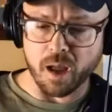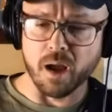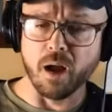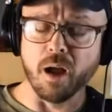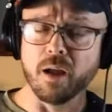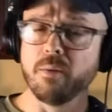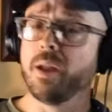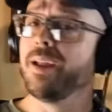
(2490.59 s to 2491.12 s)

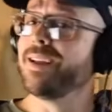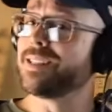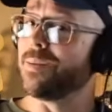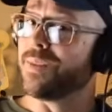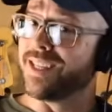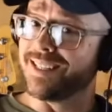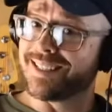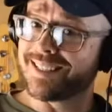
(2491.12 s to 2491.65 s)

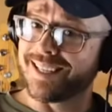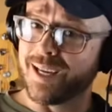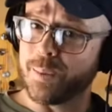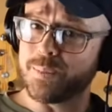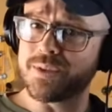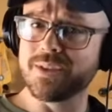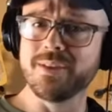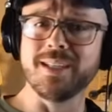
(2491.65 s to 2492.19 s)
some of these
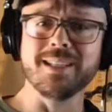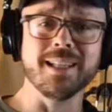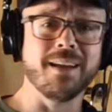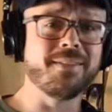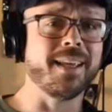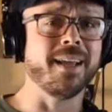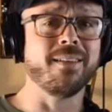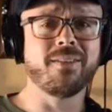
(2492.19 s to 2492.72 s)
skips, these
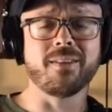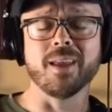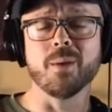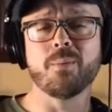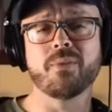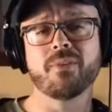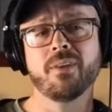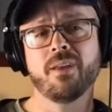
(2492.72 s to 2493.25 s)
left-hand
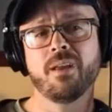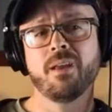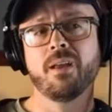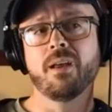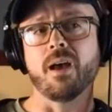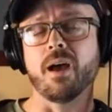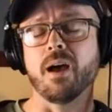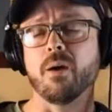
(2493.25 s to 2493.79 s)
skips,
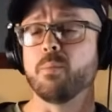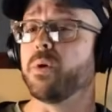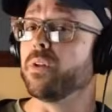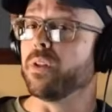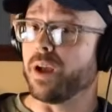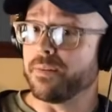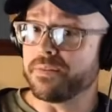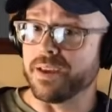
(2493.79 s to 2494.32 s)

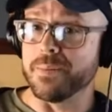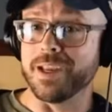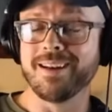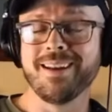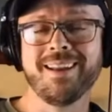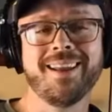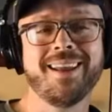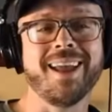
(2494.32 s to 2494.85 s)
pull-offs, I
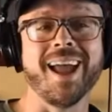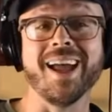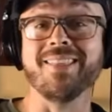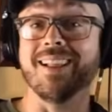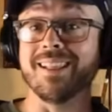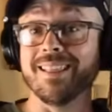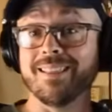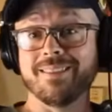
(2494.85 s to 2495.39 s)
mean,
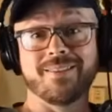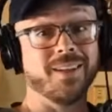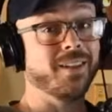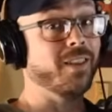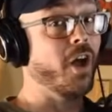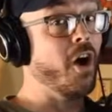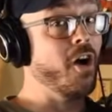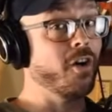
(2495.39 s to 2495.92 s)
and the
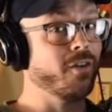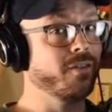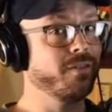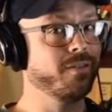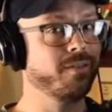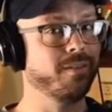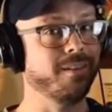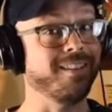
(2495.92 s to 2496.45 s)

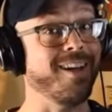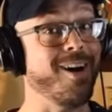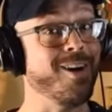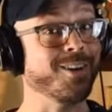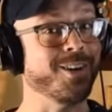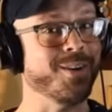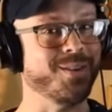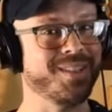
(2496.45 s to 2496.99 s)

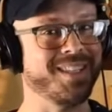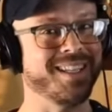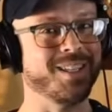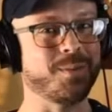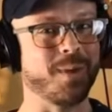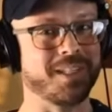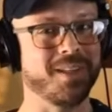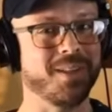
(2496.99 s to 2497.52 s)
long notes, and
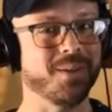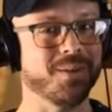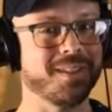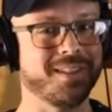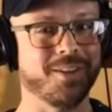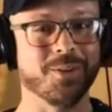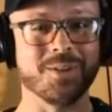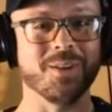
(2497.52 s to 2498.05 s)
especially
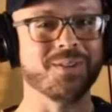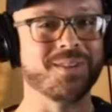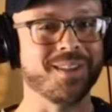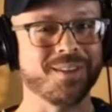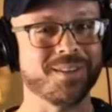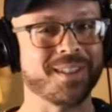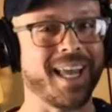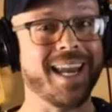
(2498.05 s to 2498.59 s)
those notes
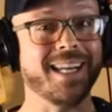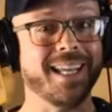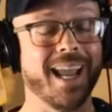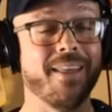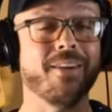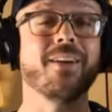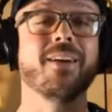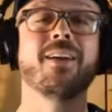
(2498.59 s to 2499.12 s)
that are tied
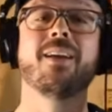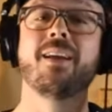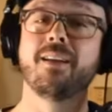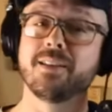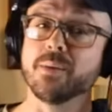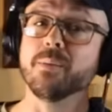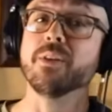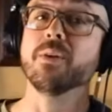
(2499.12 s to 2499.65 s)
together.
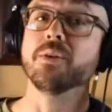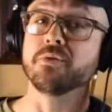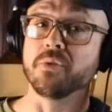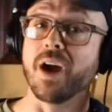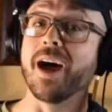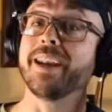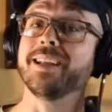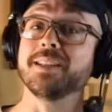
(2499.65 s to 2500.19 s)
Some of those
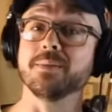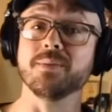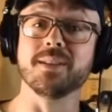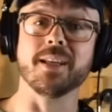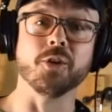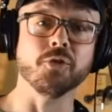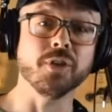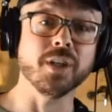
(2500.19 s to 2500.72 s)
Ronisms
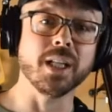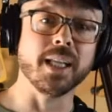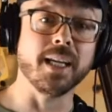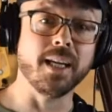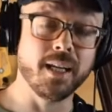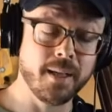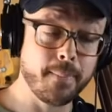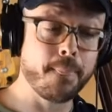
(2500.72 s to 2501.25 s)
that are
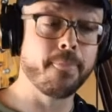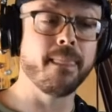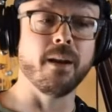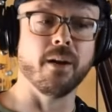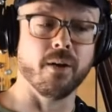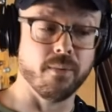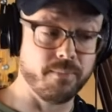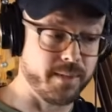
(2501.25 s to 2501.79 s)
really,
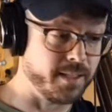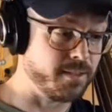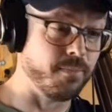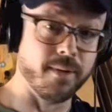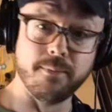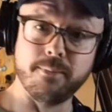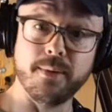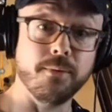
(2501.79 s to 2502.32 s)

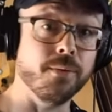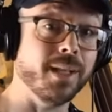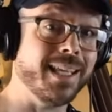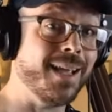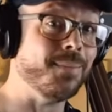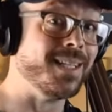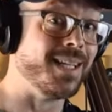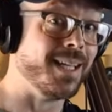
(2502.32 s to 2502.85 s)
it'd be
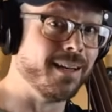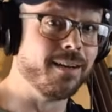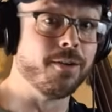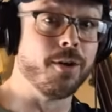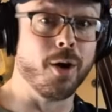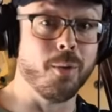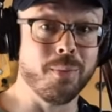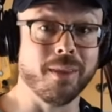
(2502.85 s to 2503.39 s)
really hip to get
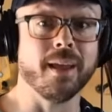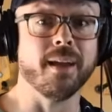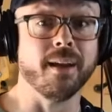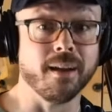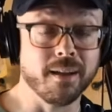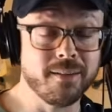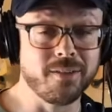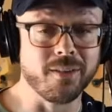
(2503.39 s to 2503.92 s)
into our
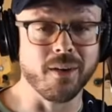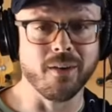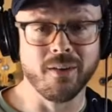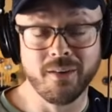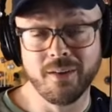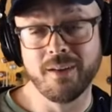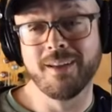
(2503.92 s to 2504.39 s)
playing. So